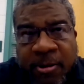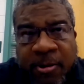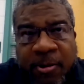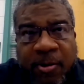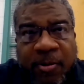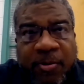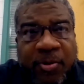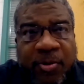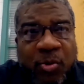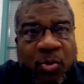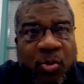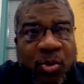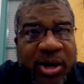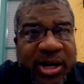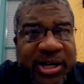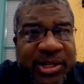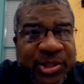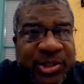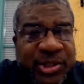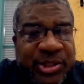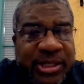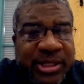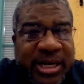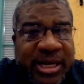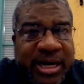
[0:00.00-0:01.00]
on the
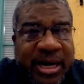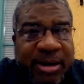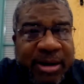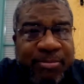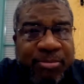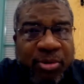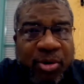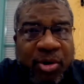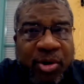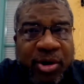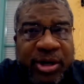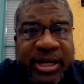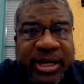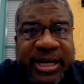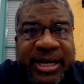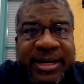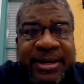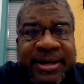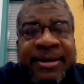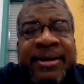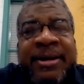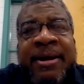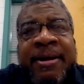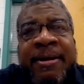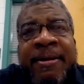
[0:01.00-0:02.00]
ones that I brought
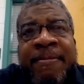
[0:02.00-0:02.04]
in.